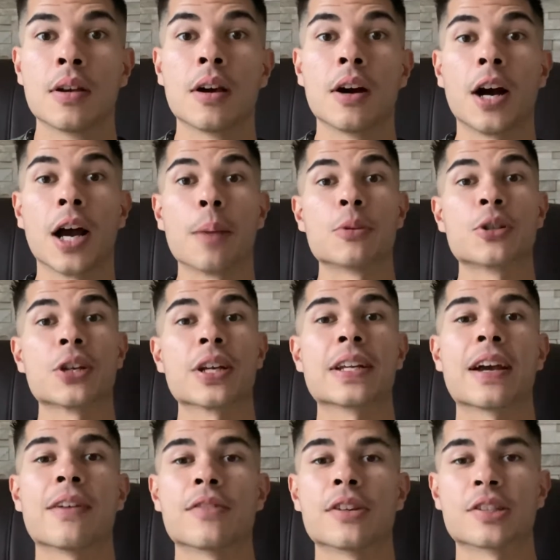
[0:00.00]
Hi, I'm Shane
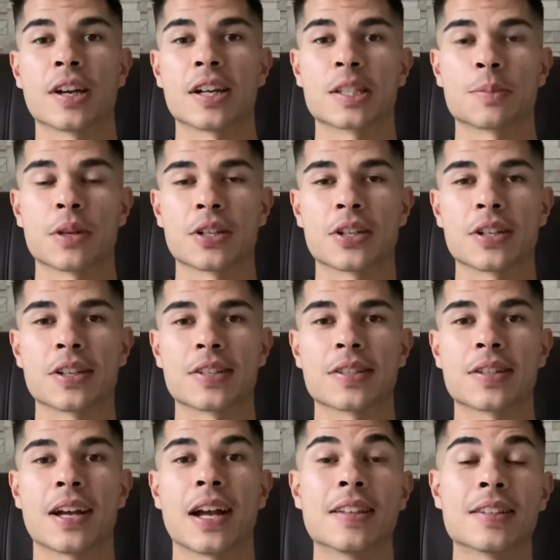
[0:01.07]
Haron, anxiety specialist,
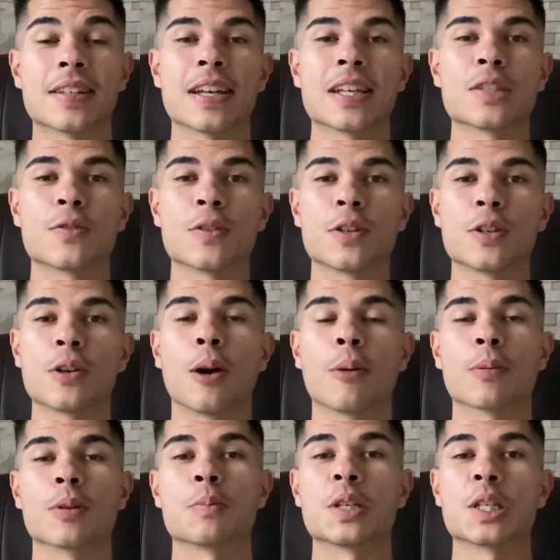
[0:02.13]
and in today's video I'm going to
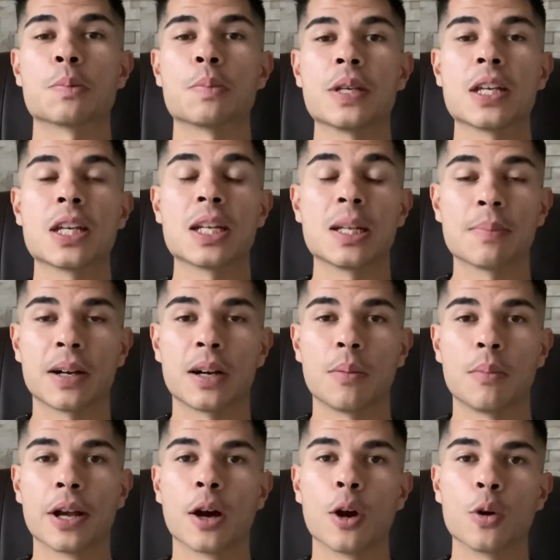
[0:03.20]
be speaking about
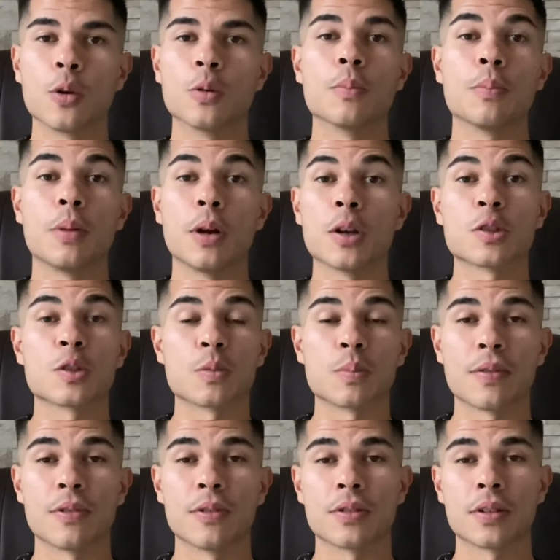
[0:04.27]
my own personal
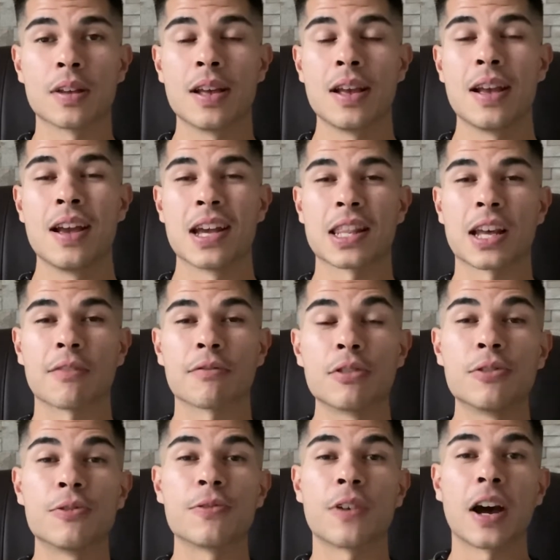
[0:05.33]
method that I've
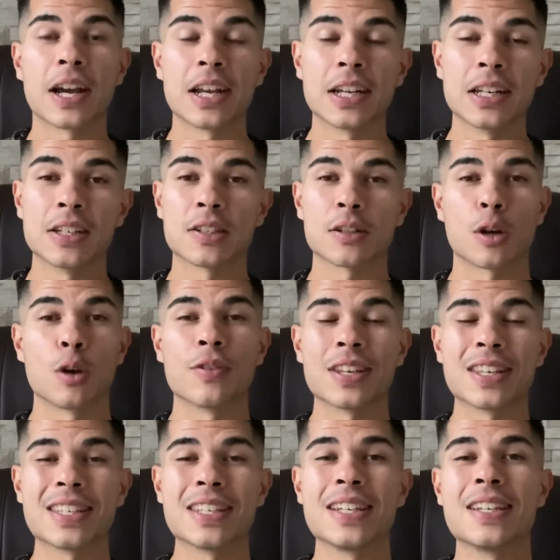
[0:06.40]
refined over
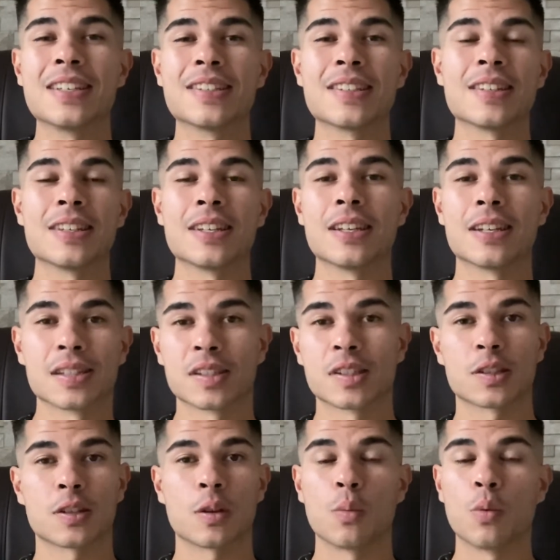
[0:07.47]
years and years
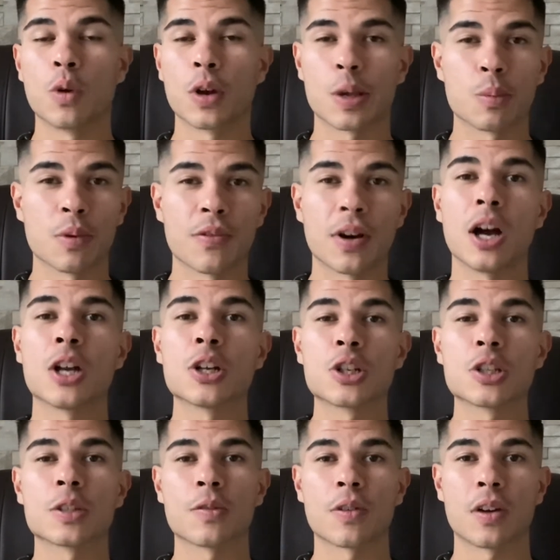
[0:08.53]
working with hundreds
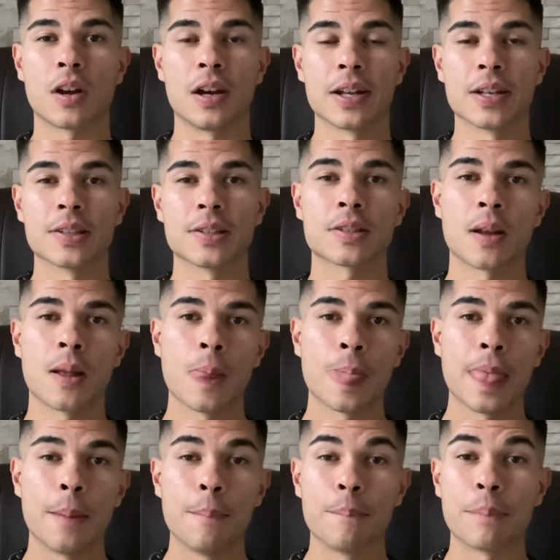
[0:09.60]
of clients
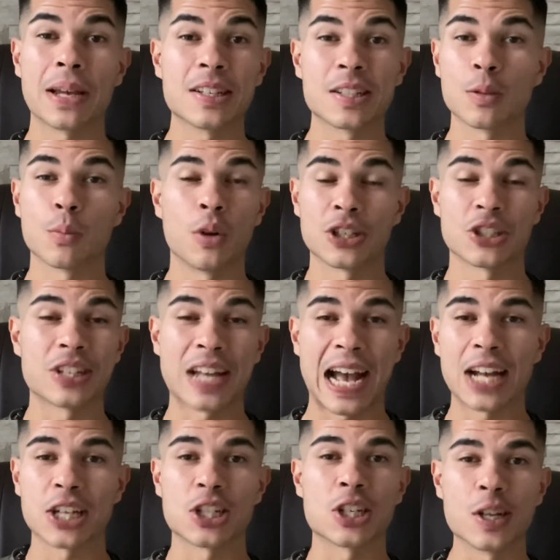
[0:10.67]
based on what
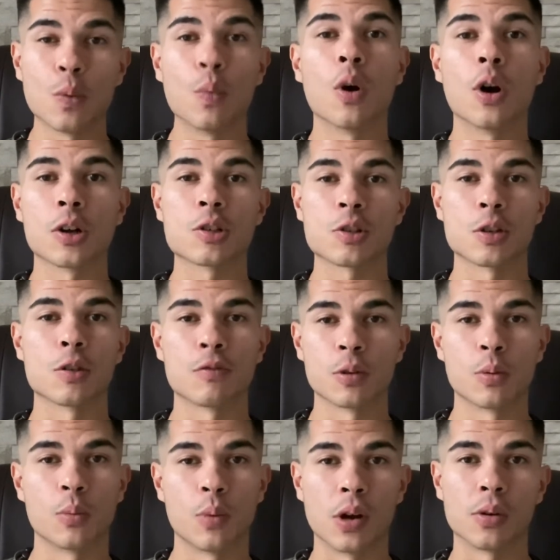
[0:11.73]
actually works in the real
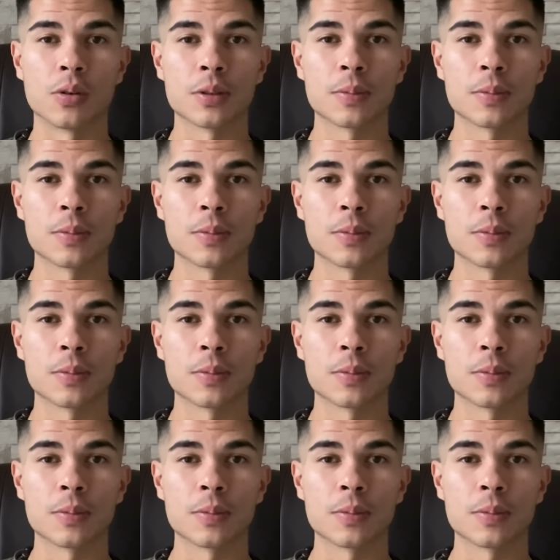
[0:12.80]
world.